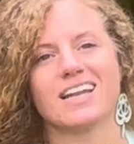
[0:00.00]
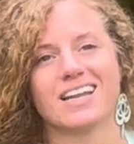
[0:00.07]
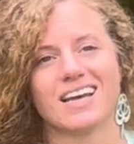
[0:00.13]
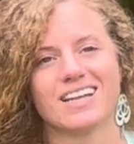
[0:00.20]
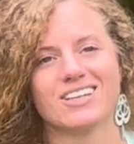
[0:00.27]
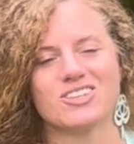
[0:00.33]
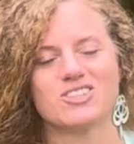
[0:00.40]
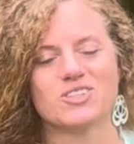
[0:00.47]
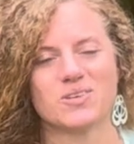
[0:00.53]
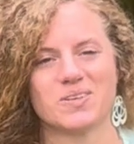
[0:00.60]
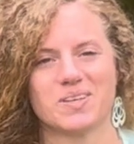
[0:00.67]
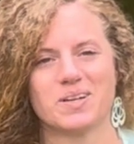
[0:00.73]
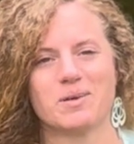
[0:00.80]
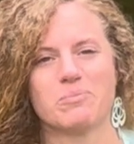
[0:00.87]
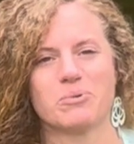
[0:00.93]
Nadi
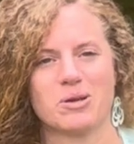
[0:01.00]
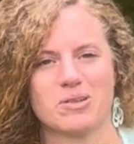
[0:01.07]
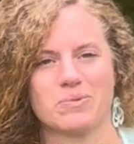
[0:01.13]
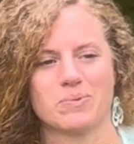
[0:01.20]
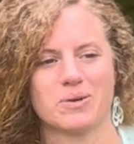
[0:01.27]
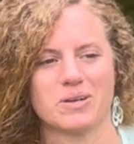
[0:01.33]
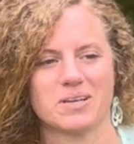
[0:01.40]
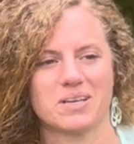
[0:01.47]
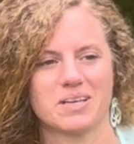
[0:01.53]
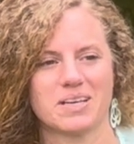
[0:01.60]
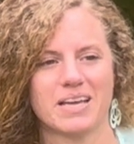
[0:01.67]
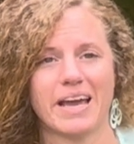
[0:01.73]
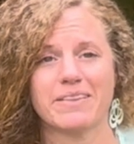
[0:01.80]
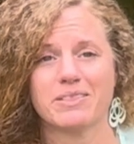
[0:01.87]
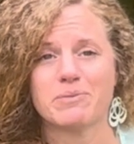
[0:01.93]
Shodhana breathwork
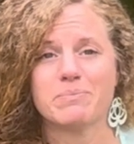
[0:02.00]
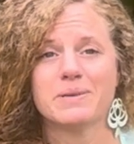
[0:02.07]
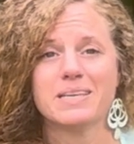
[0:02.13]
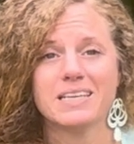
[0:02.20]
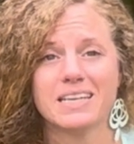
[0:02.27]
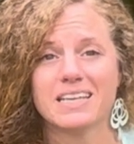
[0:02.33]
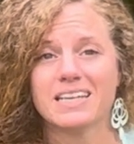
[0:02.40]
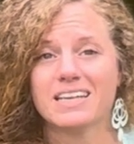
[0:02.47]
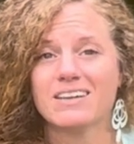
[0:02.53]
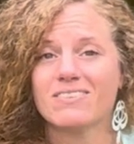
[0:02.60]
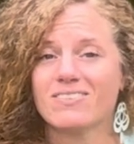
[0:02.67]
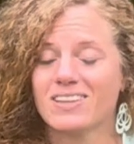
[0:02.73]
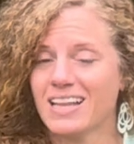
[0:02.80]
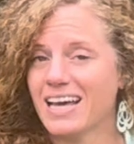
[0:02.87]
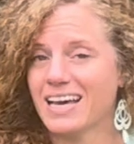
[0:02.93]
at the beginning
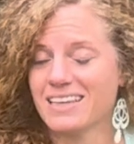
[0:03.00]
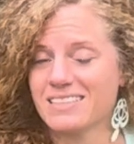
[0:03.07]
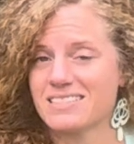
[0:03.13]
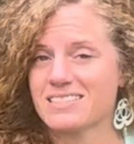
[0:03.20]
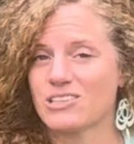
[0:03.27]
of class.